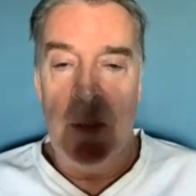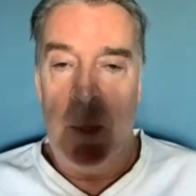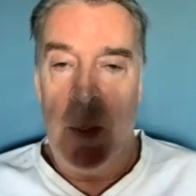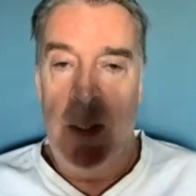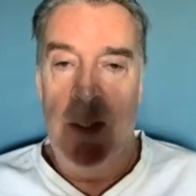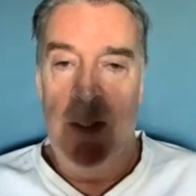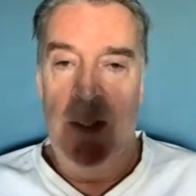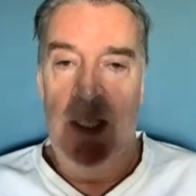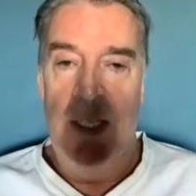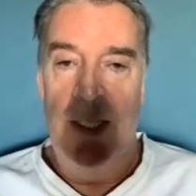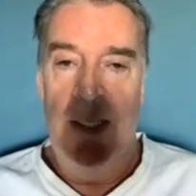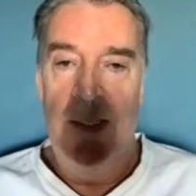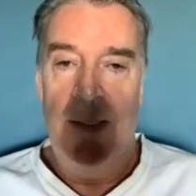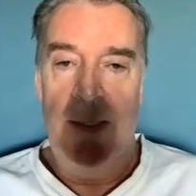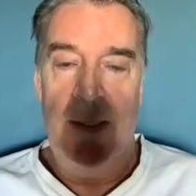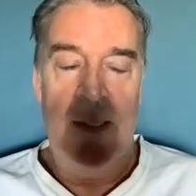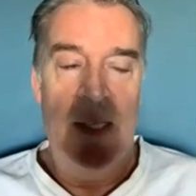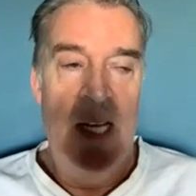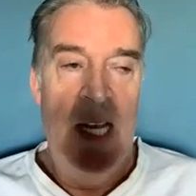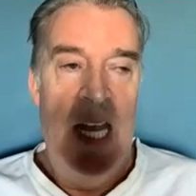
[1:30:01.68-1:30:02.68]

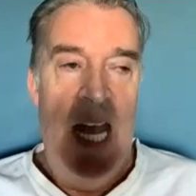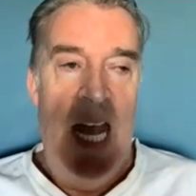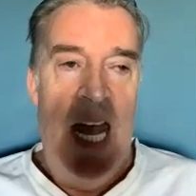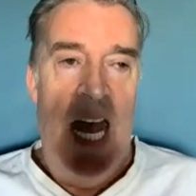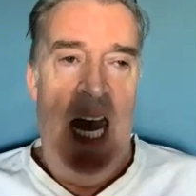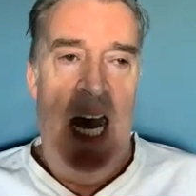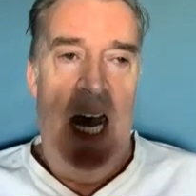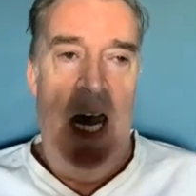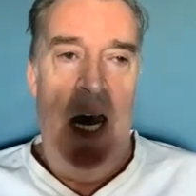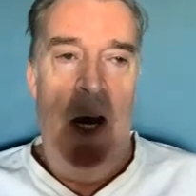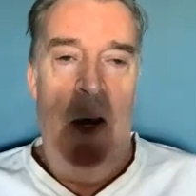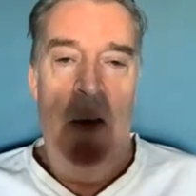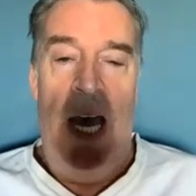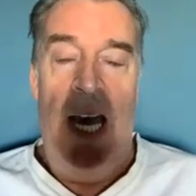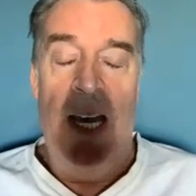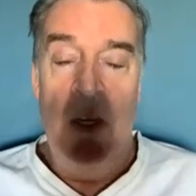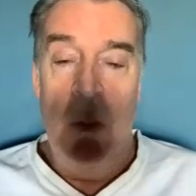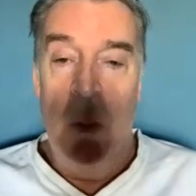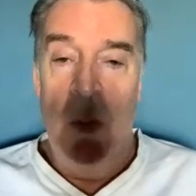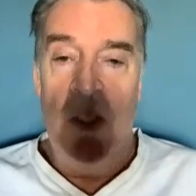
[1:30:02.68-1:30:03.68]
birthdays,
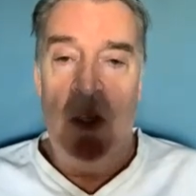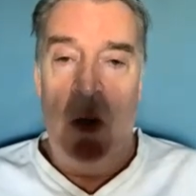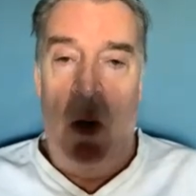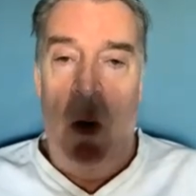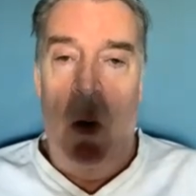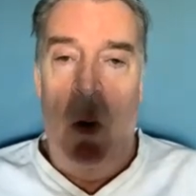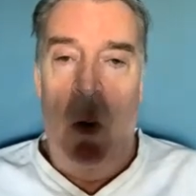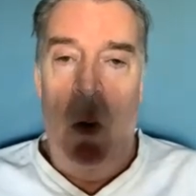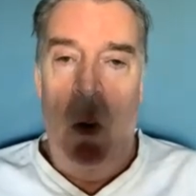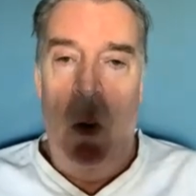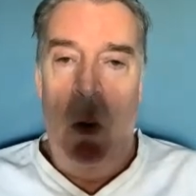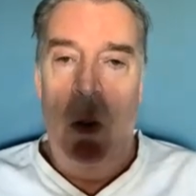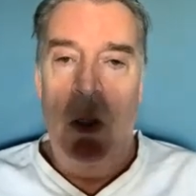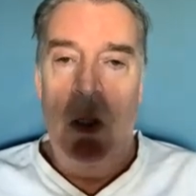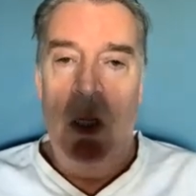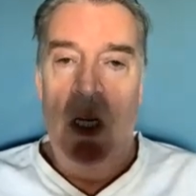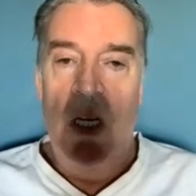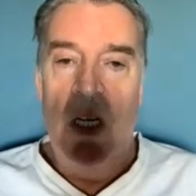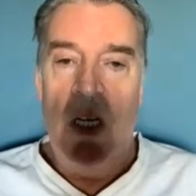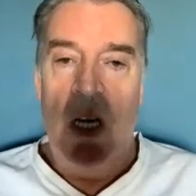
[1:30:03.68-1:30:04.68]
and it was all
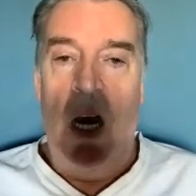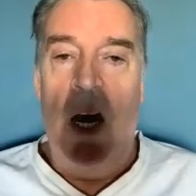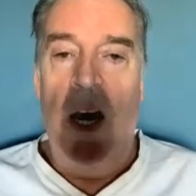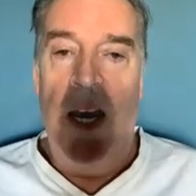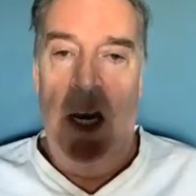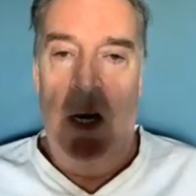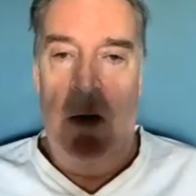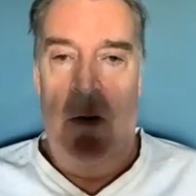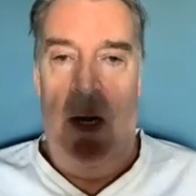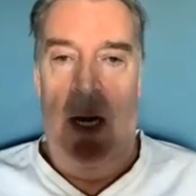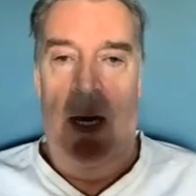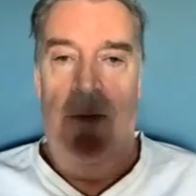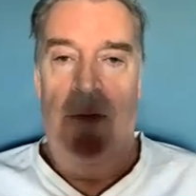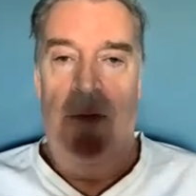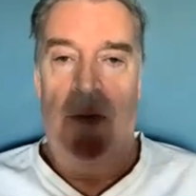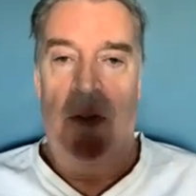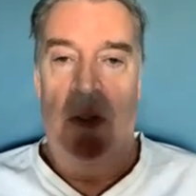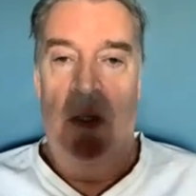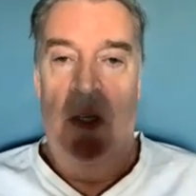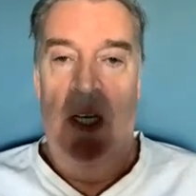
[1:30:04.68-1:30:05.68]

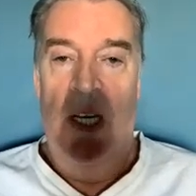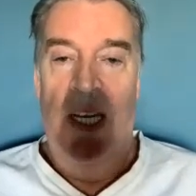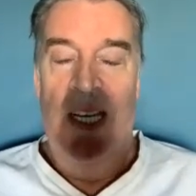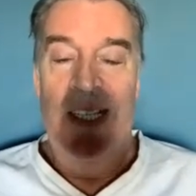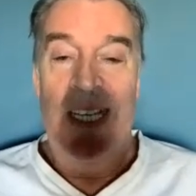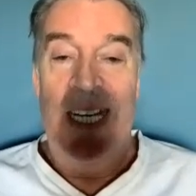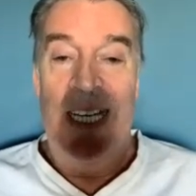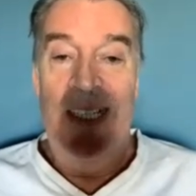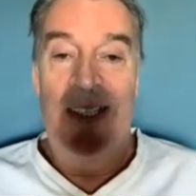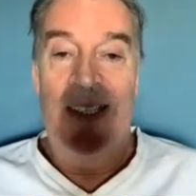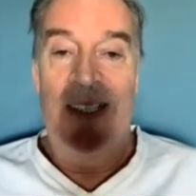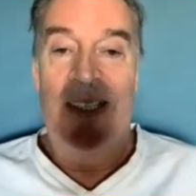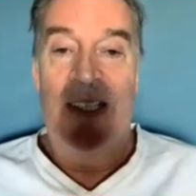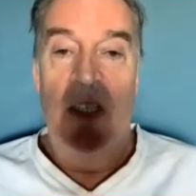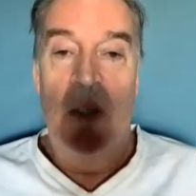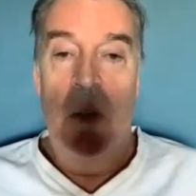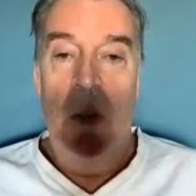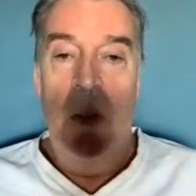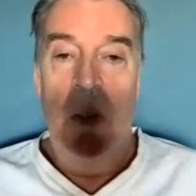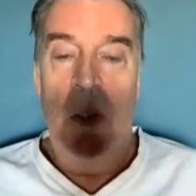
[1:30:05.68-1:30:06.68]
choreographed. They
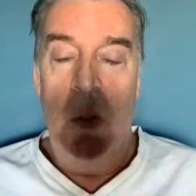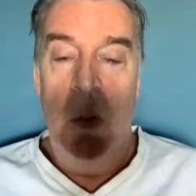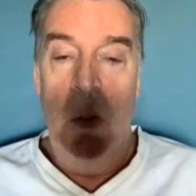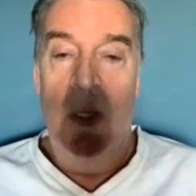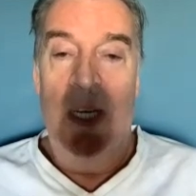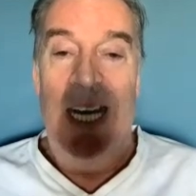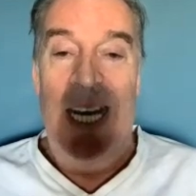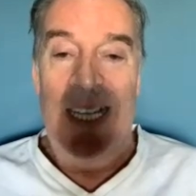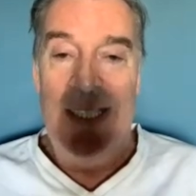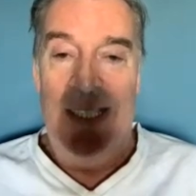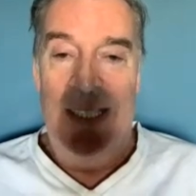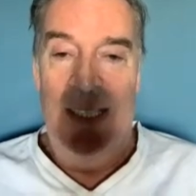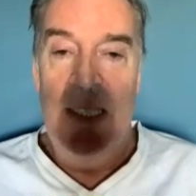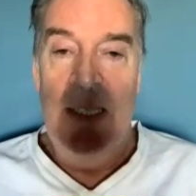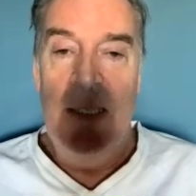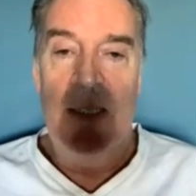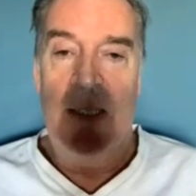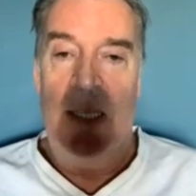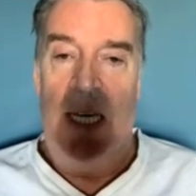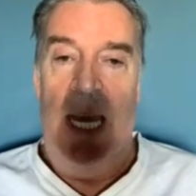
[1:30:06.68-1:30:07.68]
still do that to
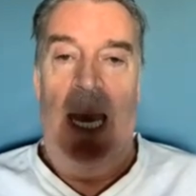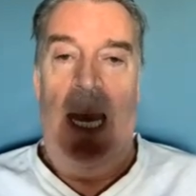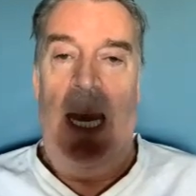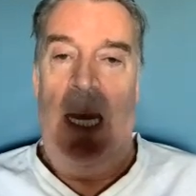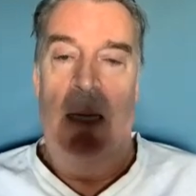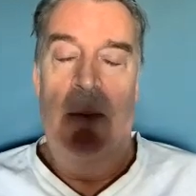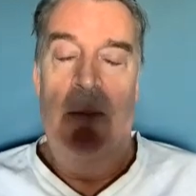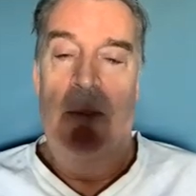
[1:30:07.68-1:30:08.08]
this day.